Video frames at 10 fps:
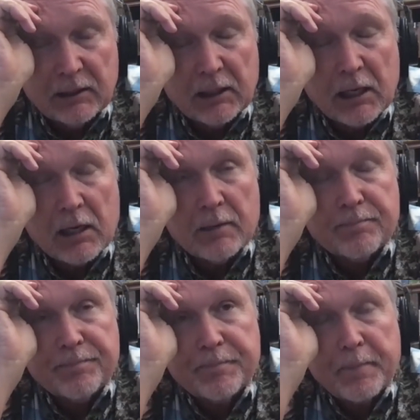
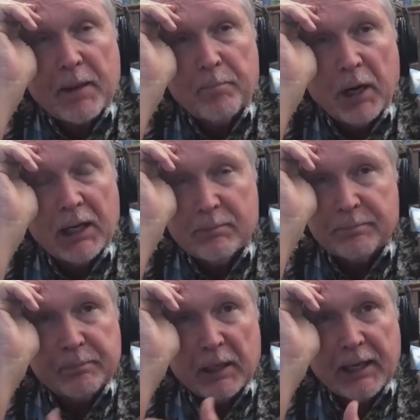Um, but
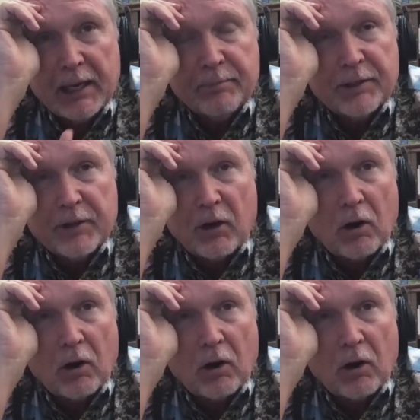there